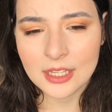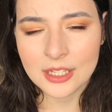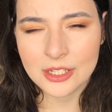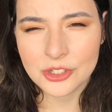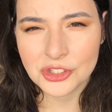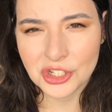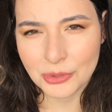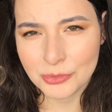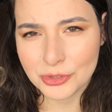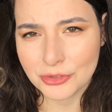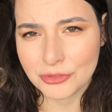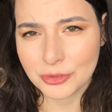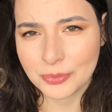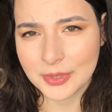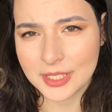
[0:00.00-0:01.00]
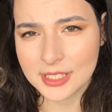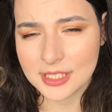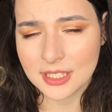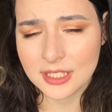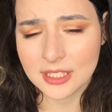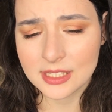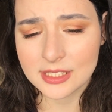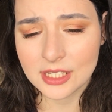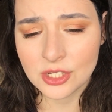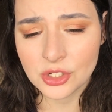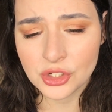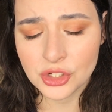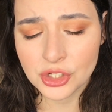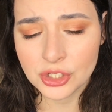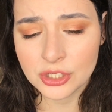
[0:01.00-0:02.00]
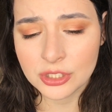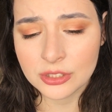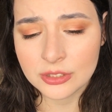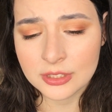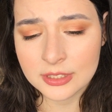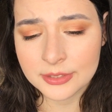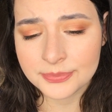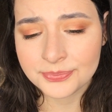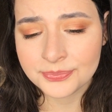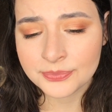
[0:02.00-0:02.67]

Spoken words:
in terms of replacing the essentials.